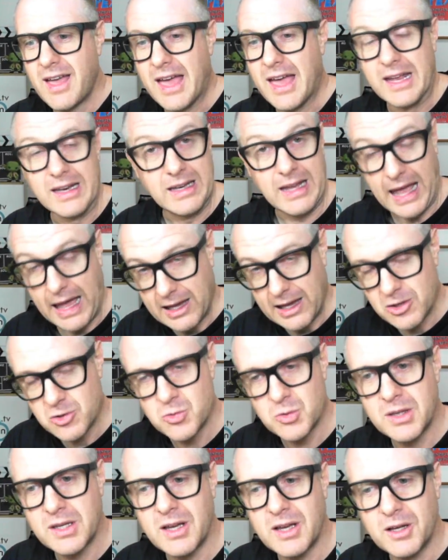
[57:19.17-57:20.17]
And
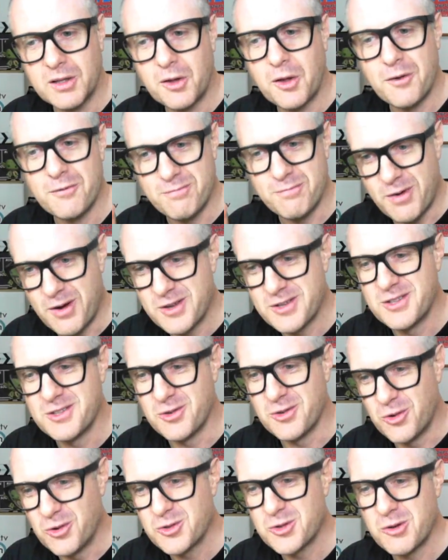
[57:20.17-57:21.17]
actually, a lot of
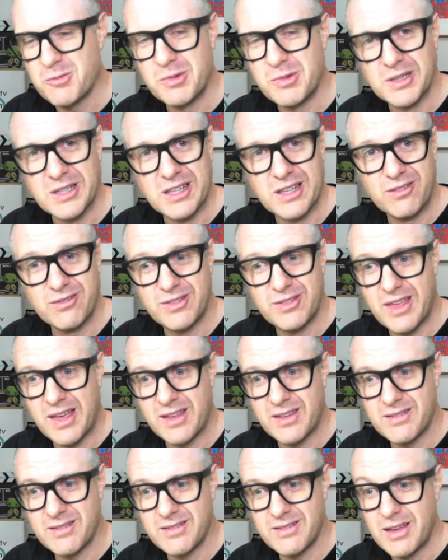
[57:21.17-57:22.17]
bosses also believe
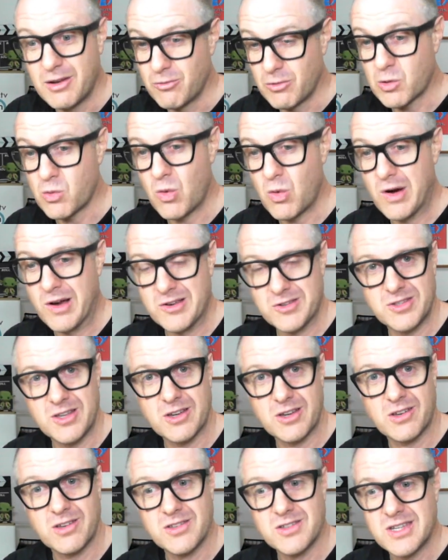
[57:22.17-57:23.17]
that it requires
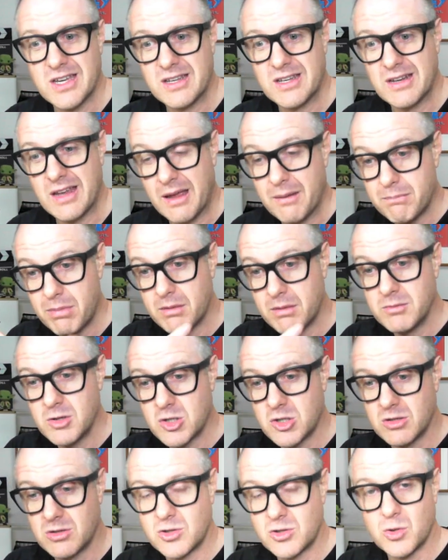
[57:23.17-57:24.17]
their consent and
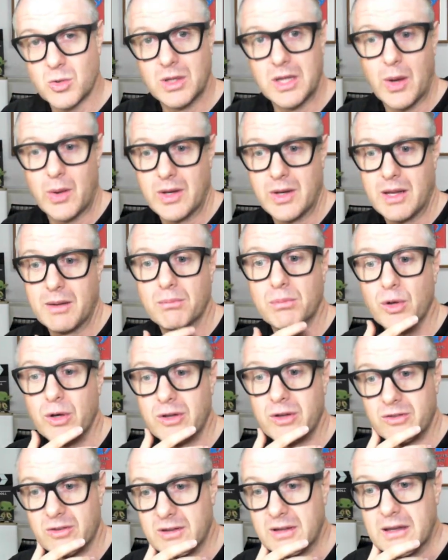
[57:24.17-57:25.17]
permission to allow an
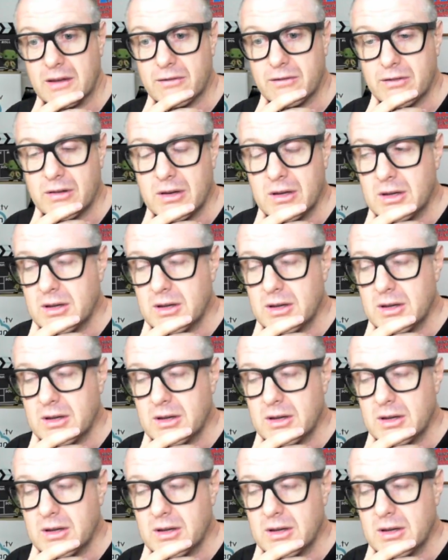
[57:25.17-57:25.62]
employee to leave.